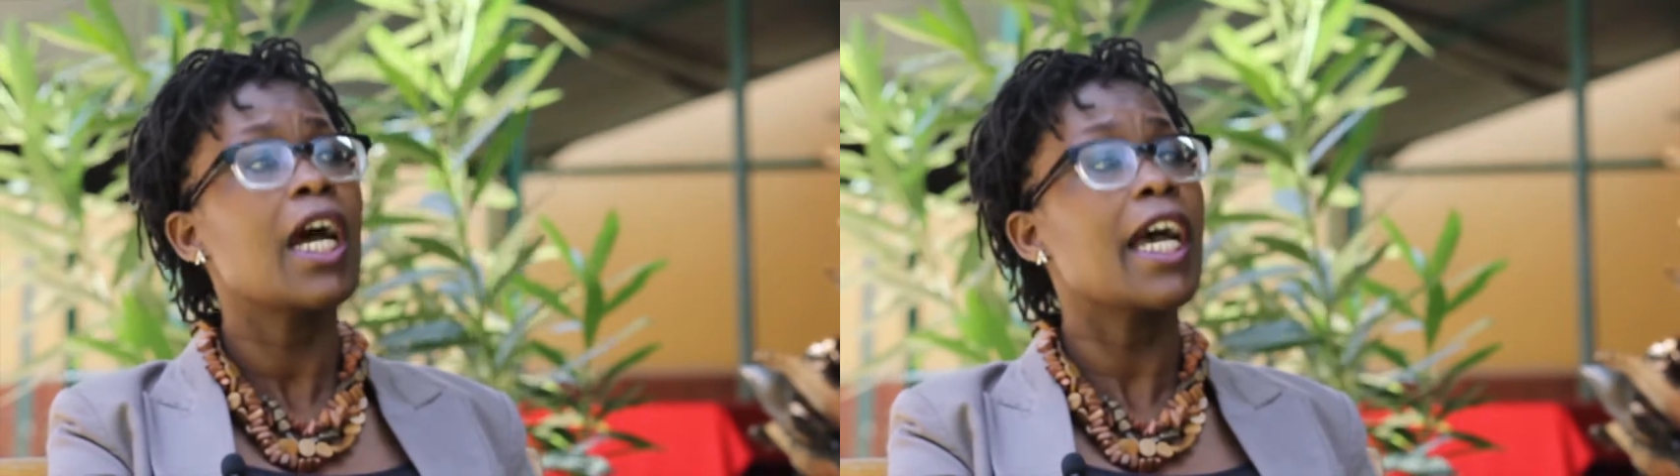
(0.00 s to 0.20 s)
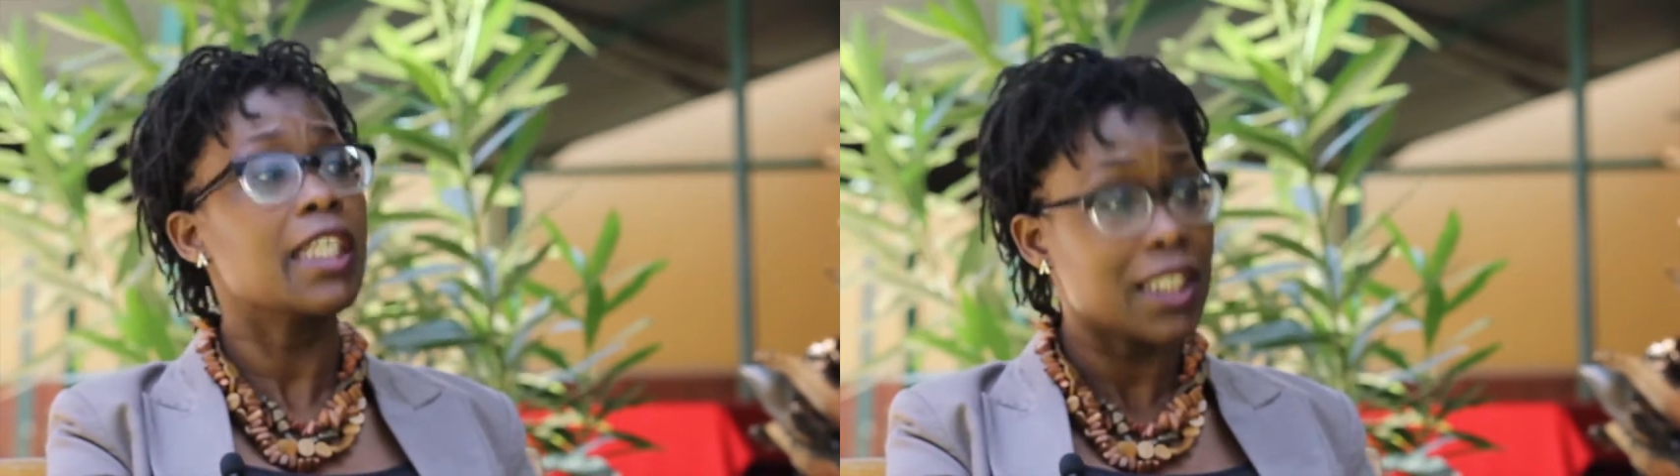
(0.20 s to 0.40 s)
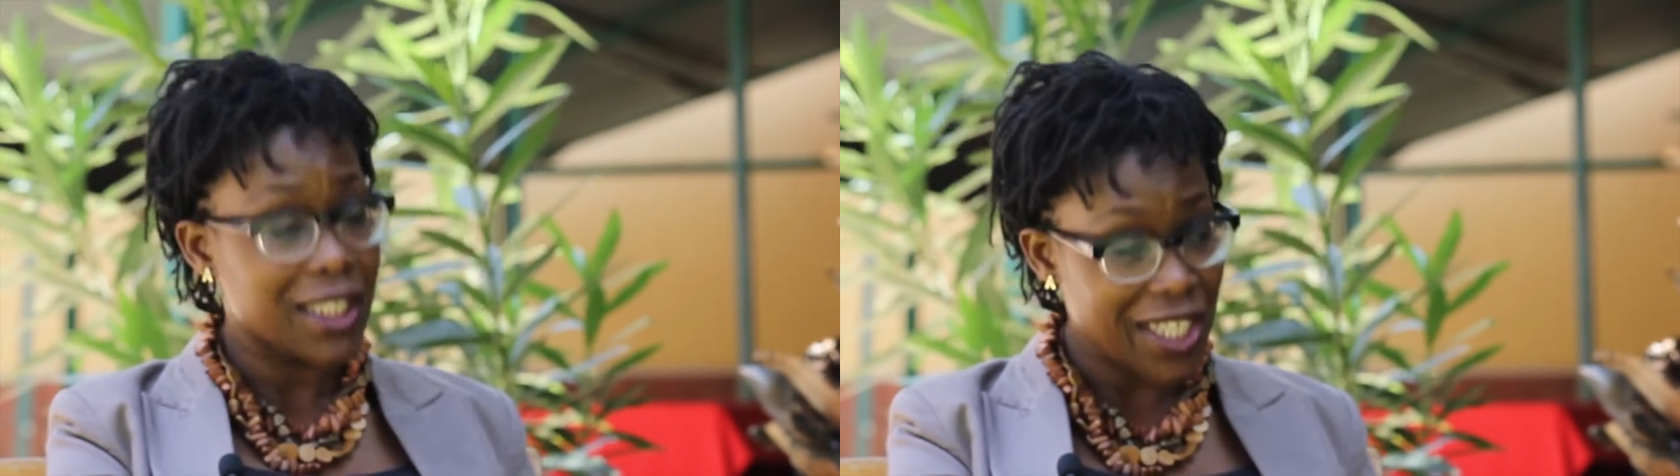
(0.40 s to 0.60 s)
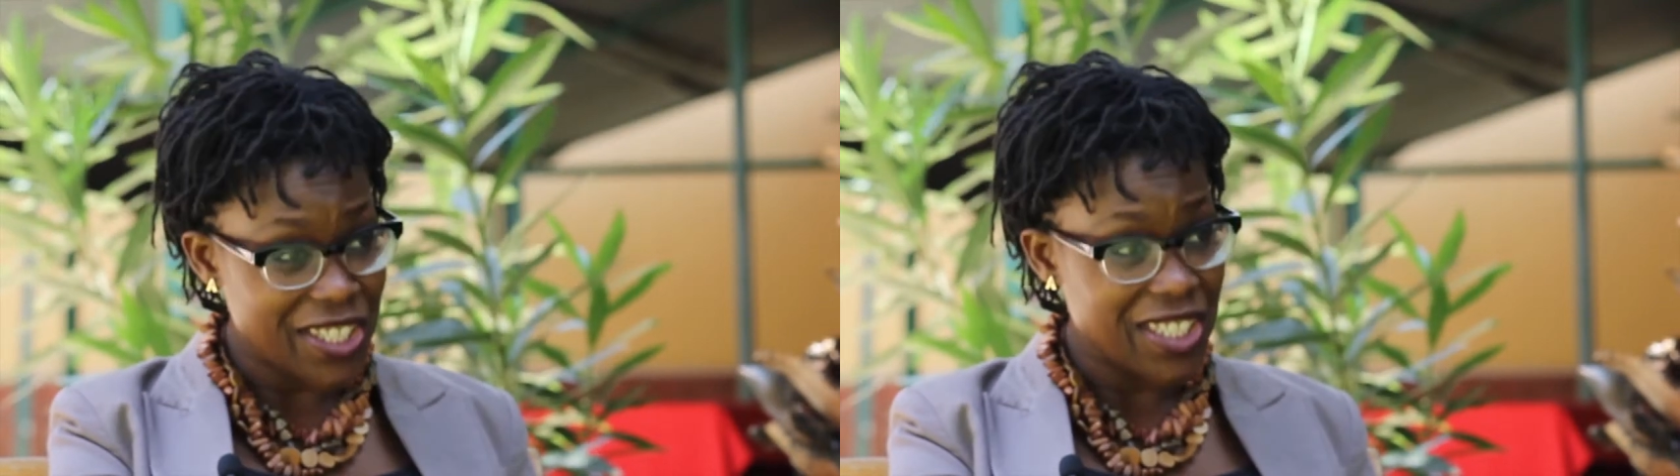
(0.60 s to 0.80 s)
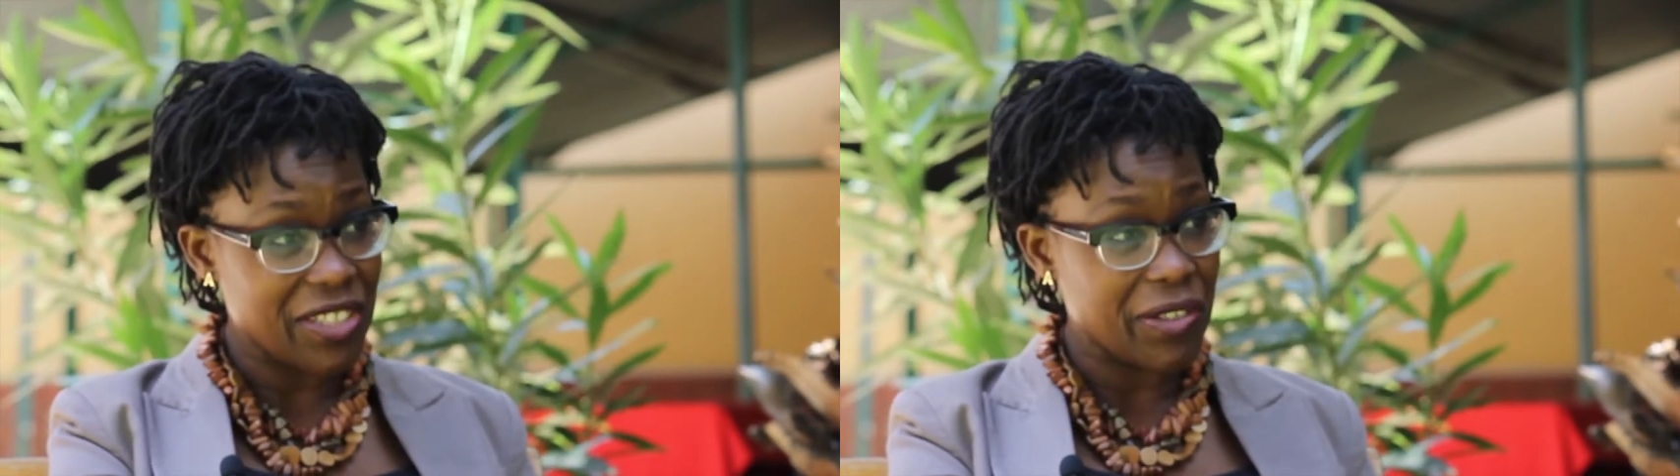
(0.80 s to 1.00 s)
and it
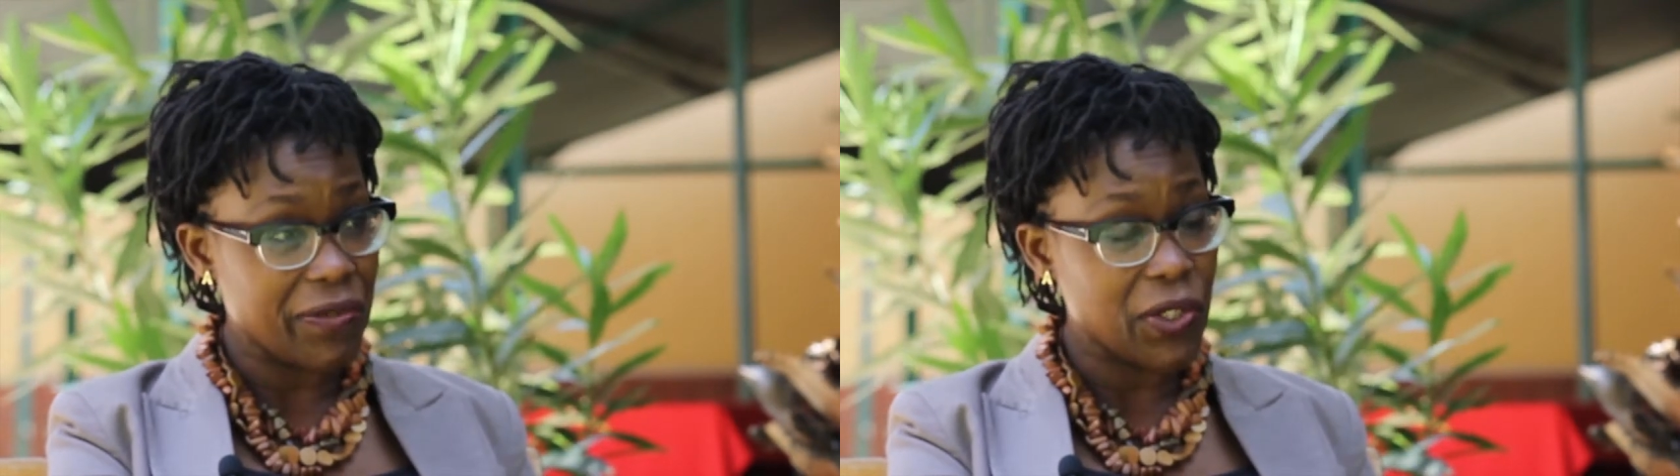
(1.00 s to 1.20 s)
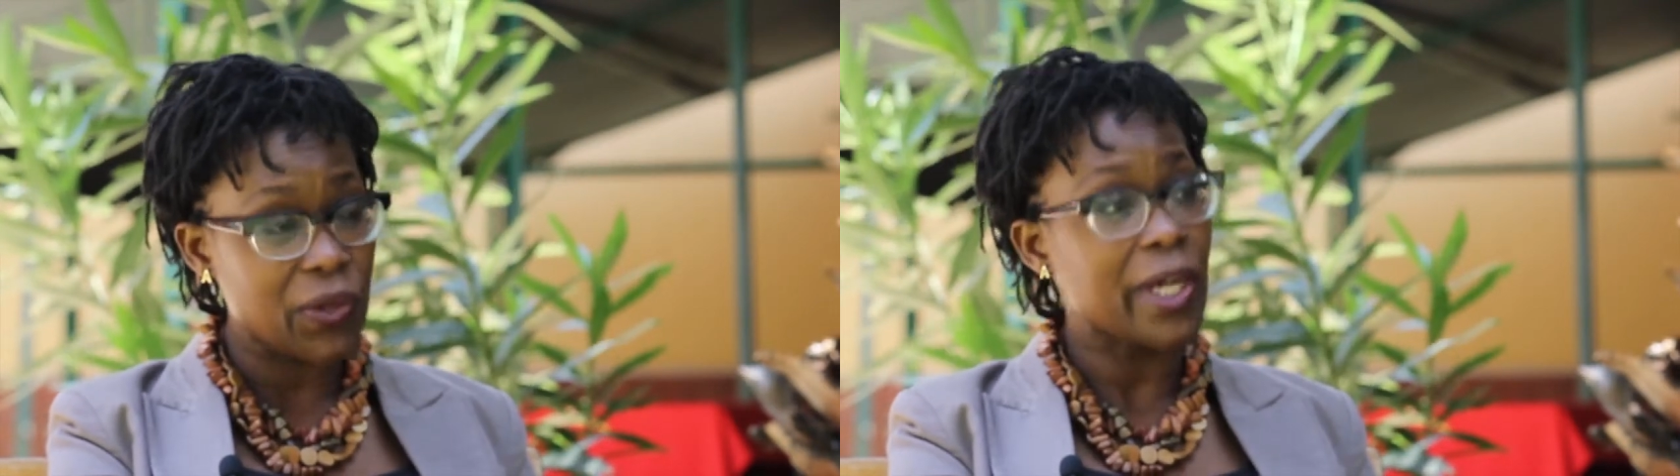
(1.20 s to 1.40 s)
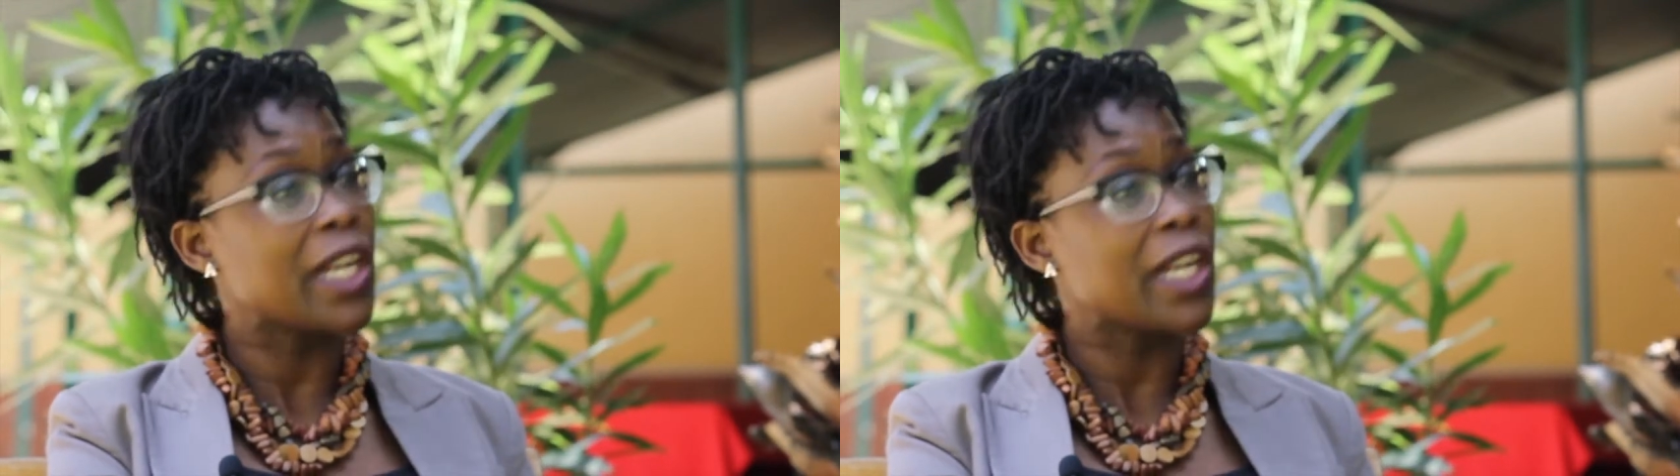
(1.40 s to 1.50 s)
does need review.